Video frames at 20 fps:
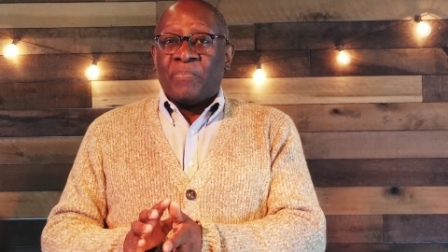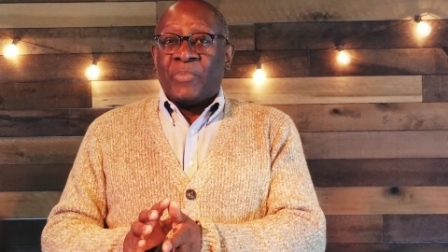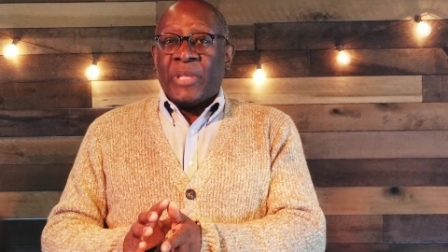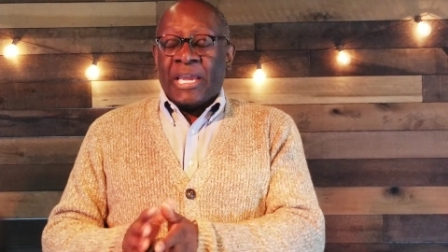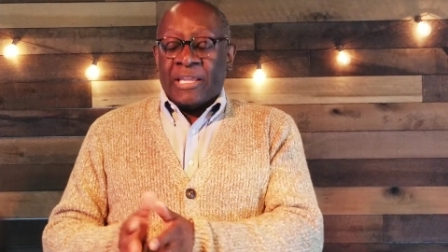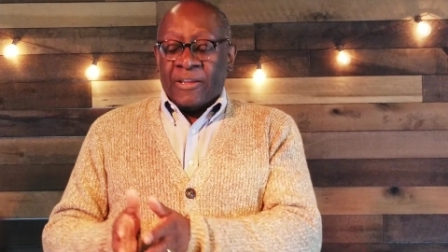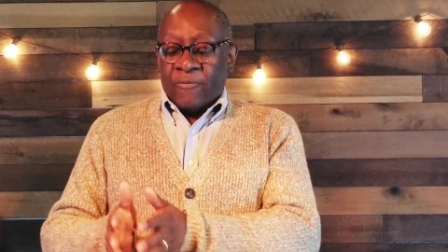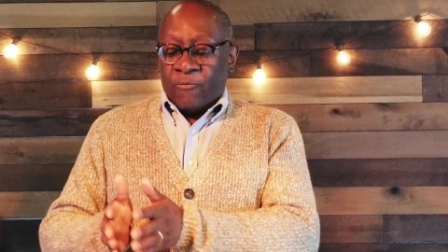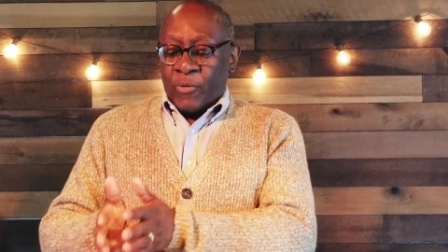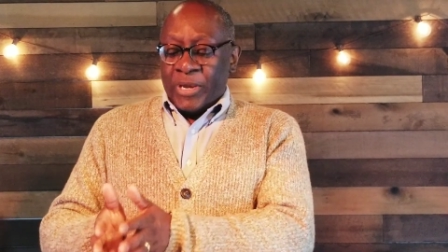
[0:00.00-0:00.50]

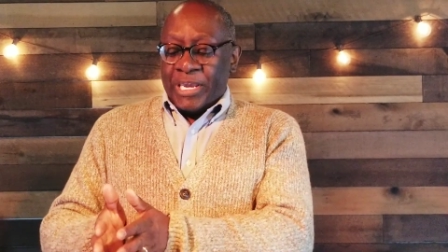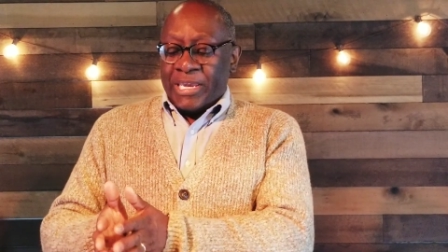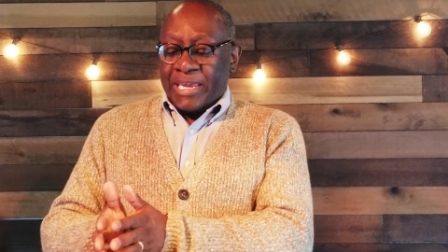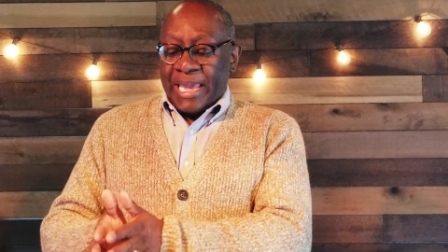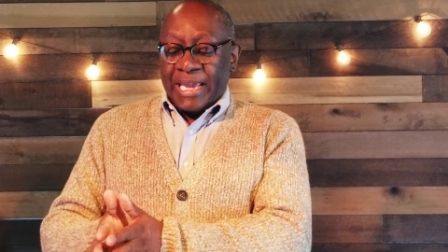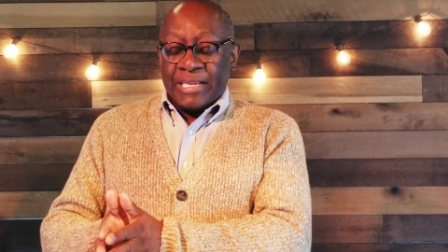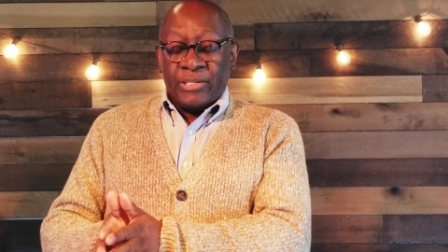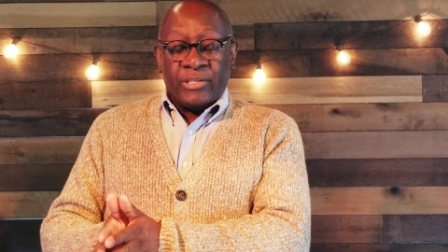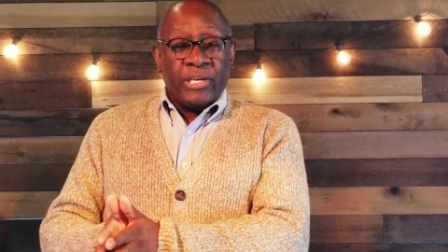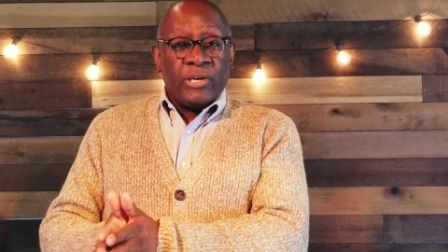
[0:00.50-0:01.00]
and if we
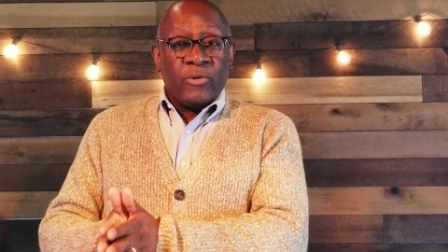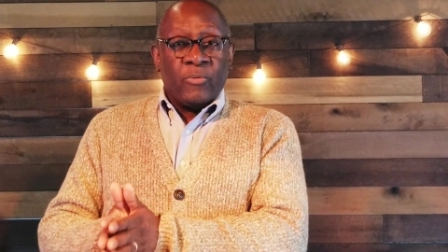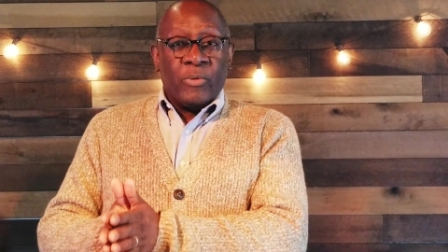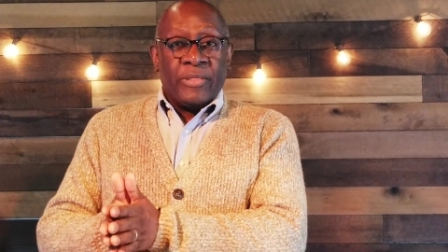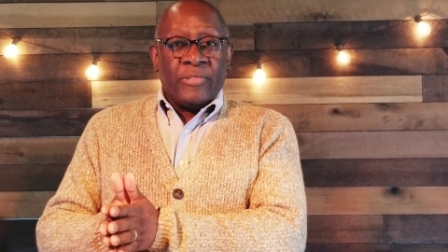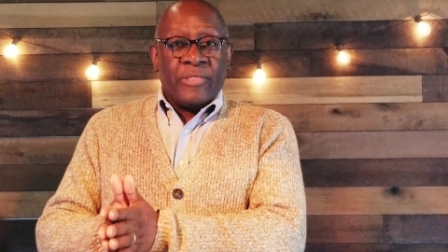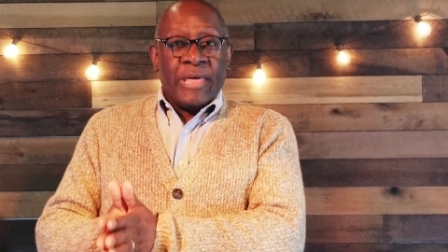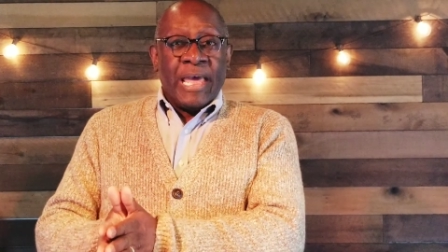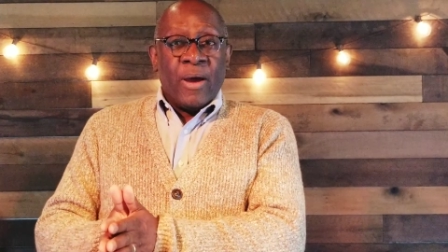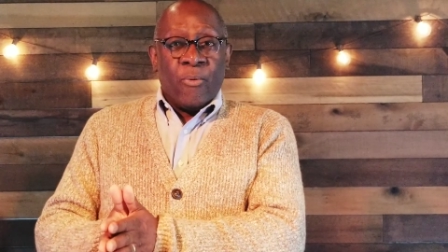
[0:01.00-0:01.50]
can't deal
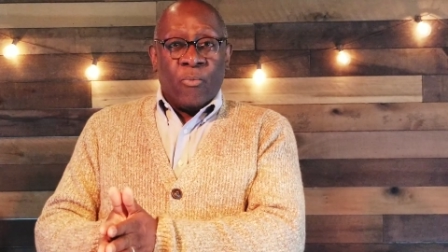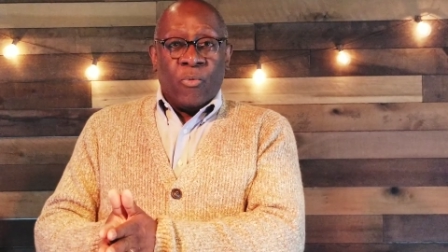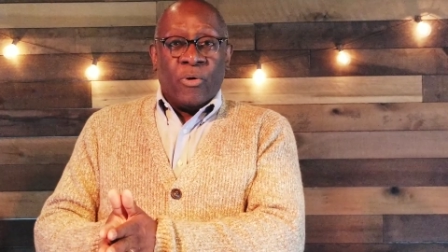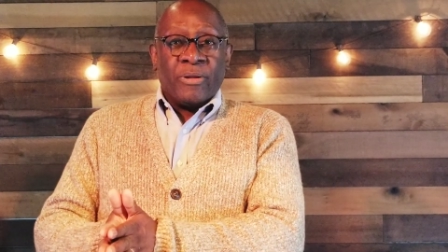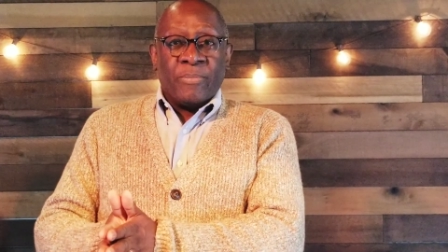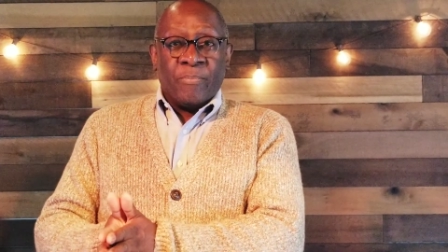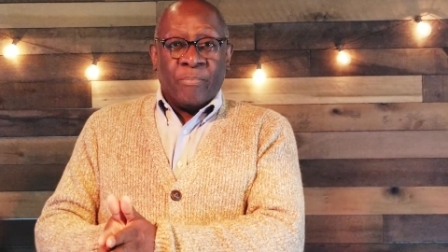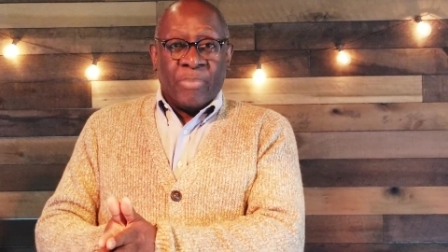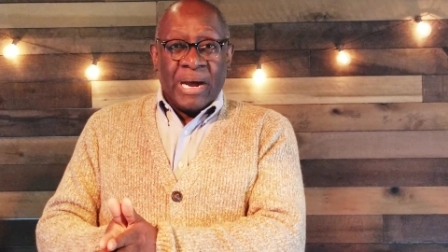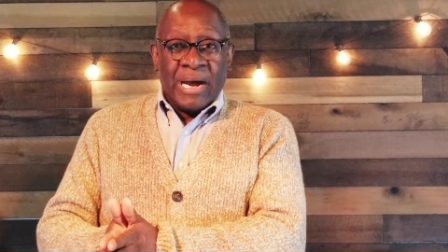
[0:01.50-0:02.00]
with that
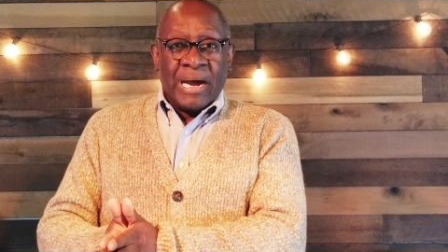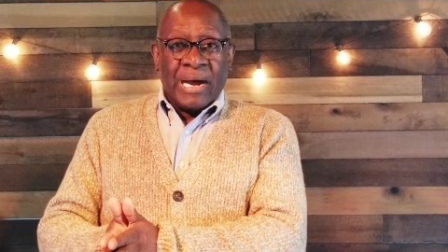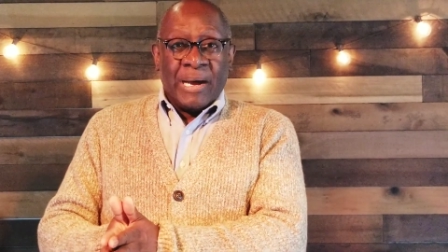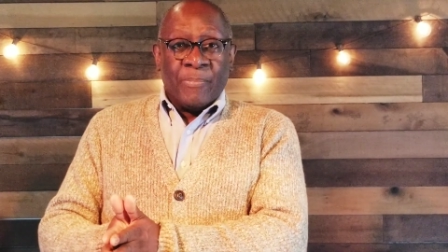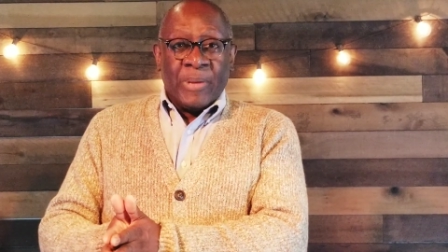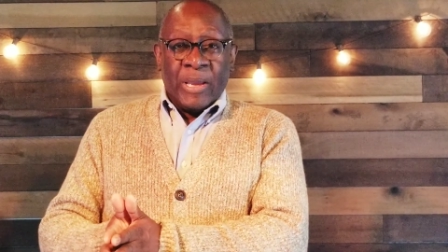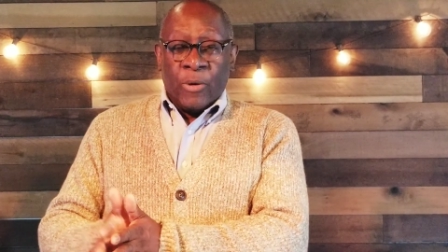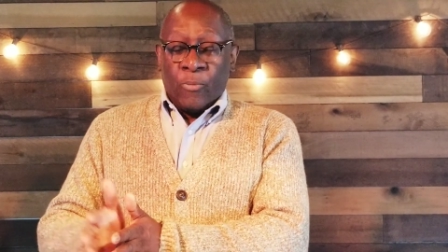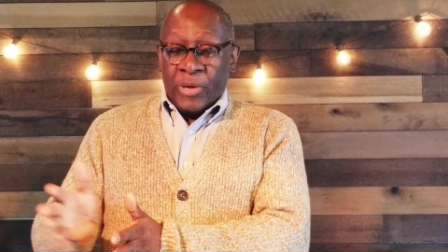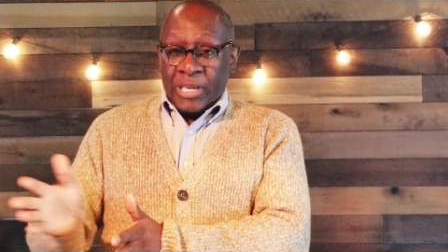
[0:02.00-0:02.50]
one,
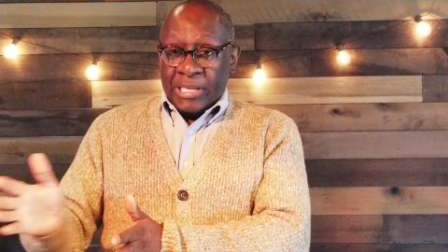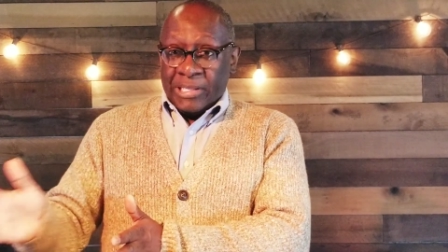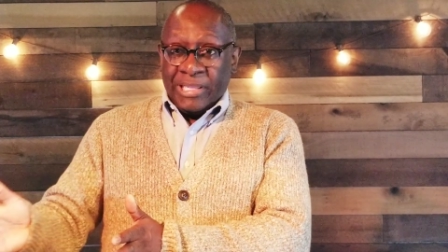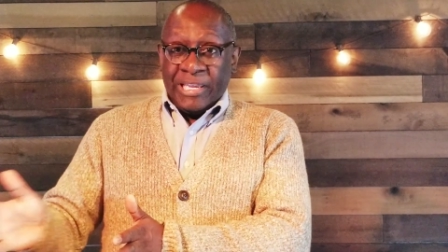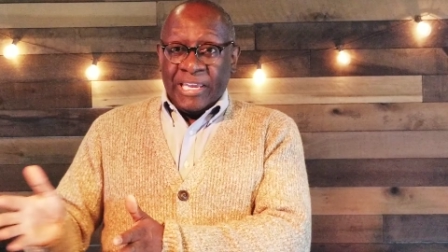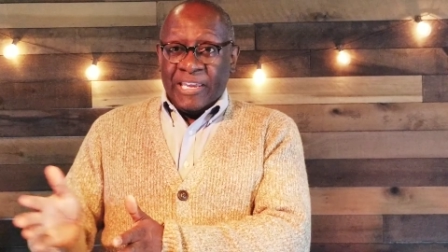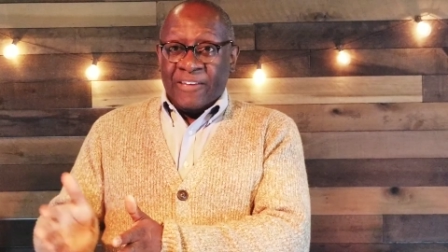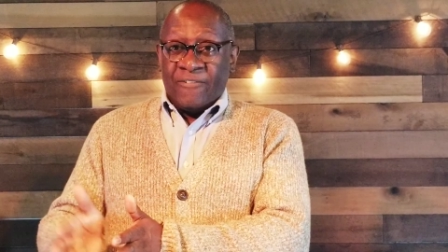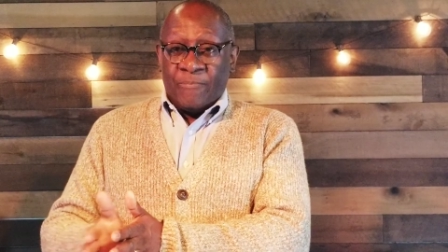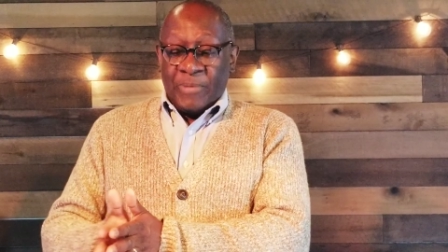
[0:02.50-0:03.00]
Bob, and we
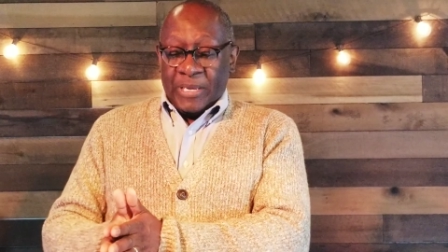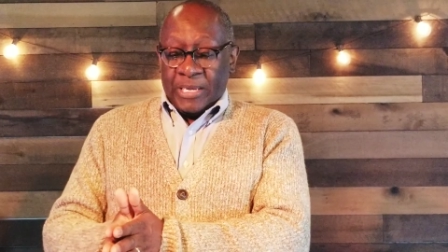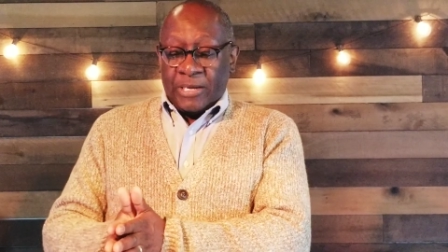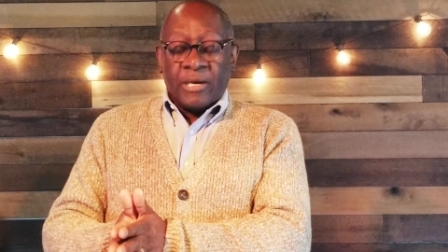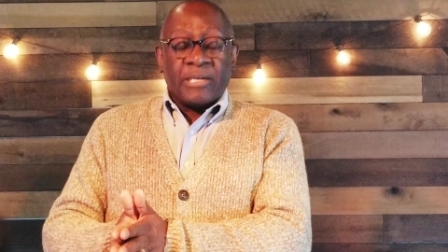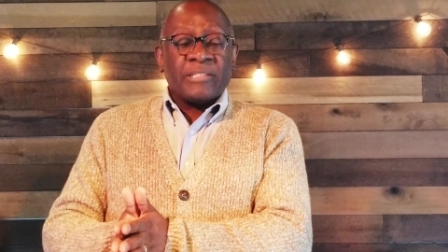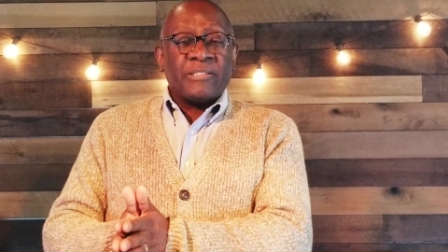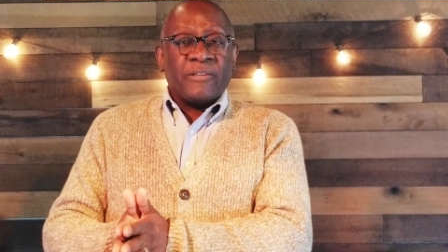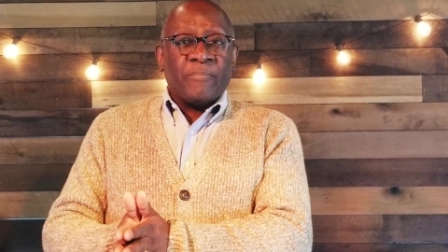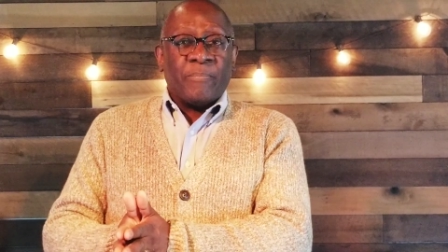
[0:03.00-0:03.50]
leave
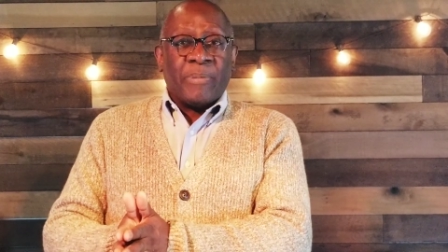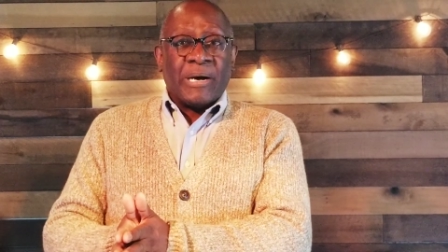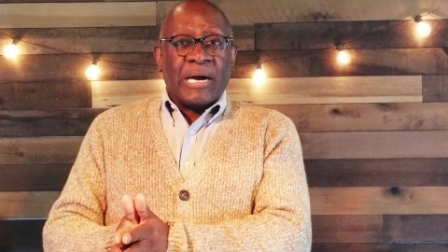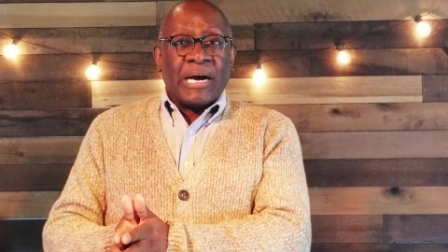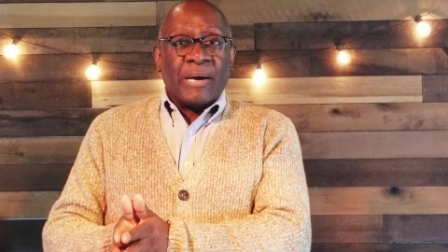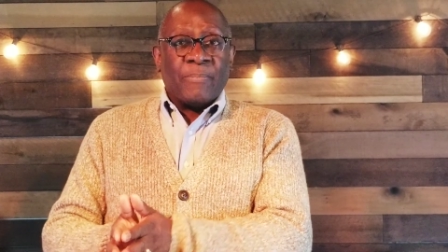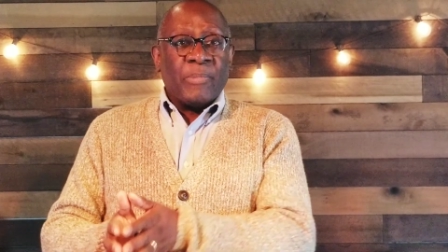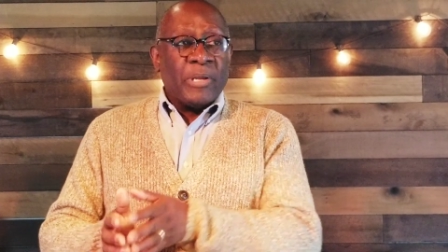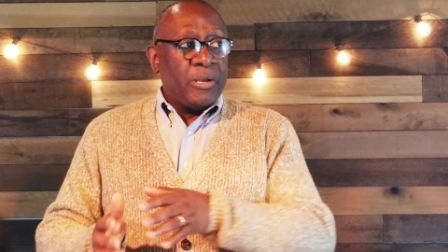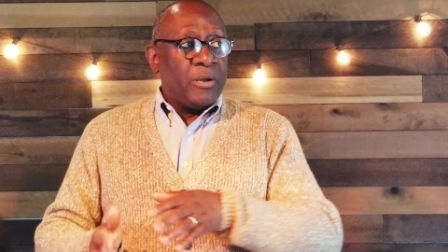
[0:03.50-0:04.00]
because of
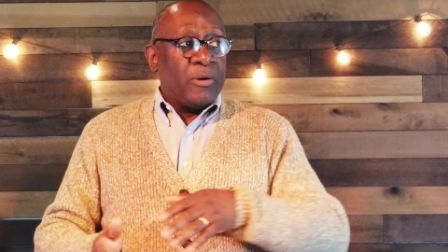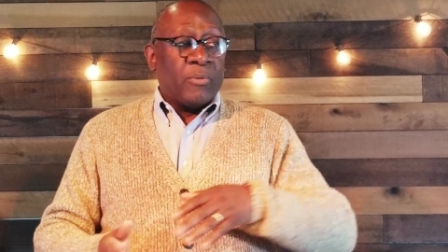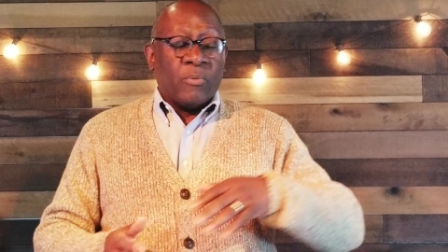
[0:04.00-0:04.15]
Bob,